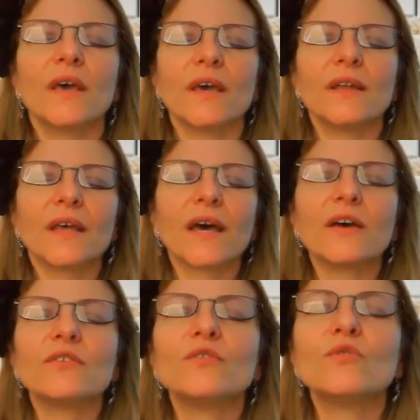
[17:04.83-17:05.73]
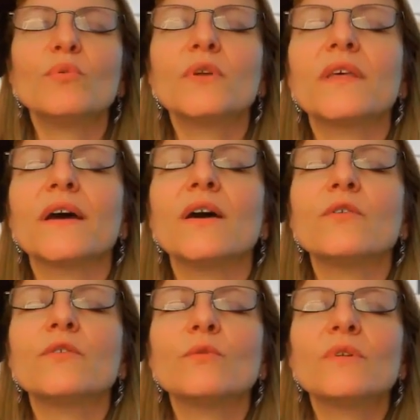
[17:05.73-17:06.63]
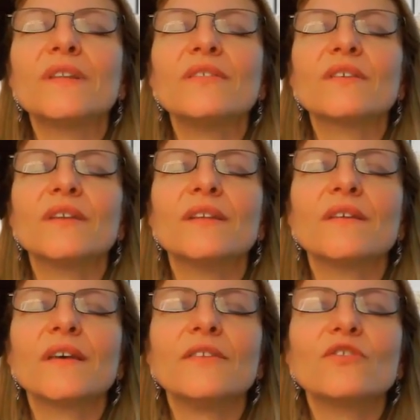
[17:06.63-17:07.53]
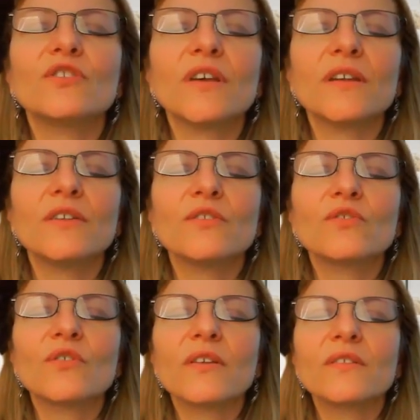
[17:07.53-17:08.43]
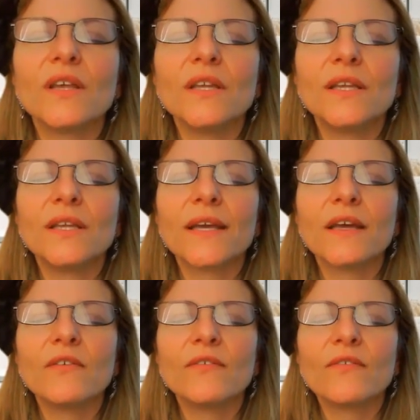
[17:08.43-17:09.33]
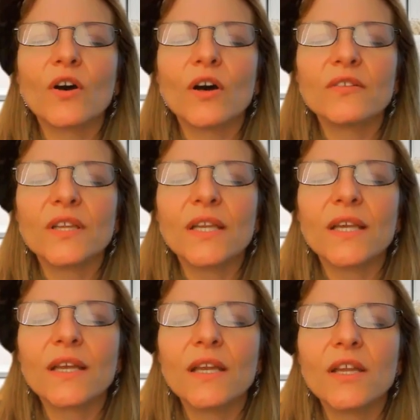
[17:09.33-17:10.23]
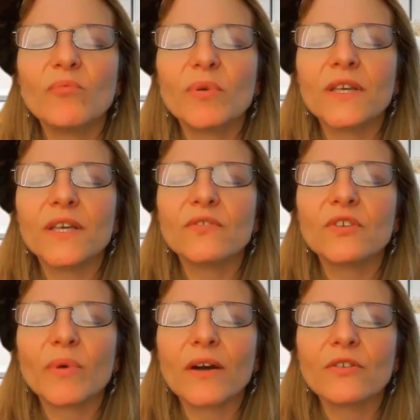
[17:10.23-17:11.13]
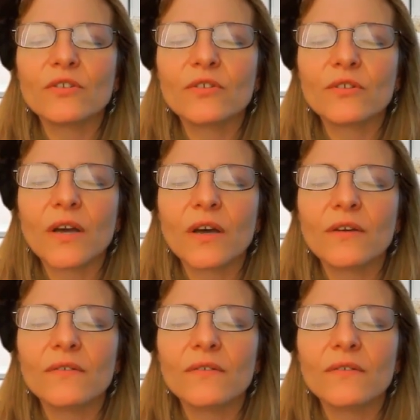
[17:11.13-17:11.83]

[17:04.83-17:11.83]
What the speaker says: And as you breathe out, you release any tension, any stress, any negative thoughts, any negative beliefs about yourself.